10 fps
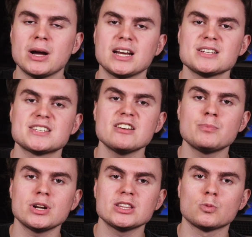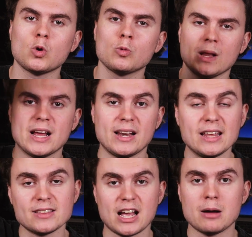but instead of putting the wall plate
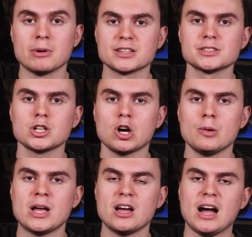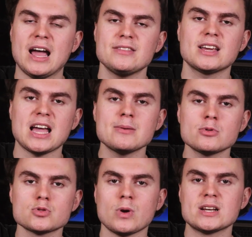in the cupboard at the top, I had the
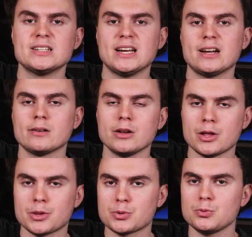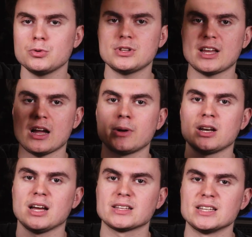cables run down through the
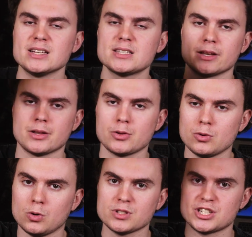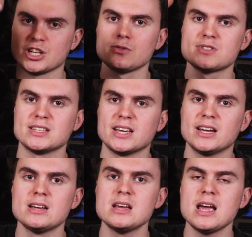cupboard like this and through all the shelves in
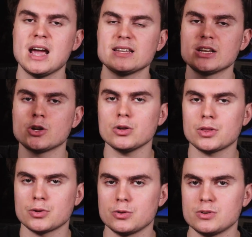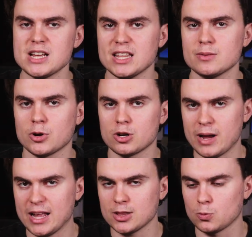there, and then go through down the
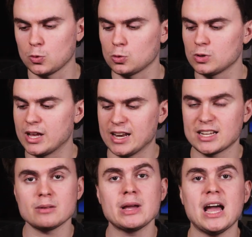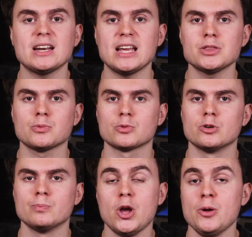bottom at the wall and come out in the
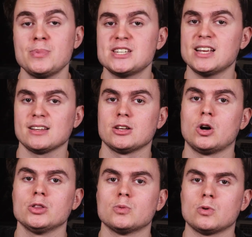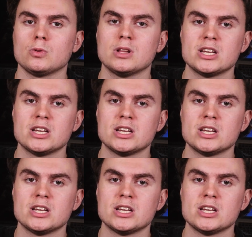room perpendicular on the wall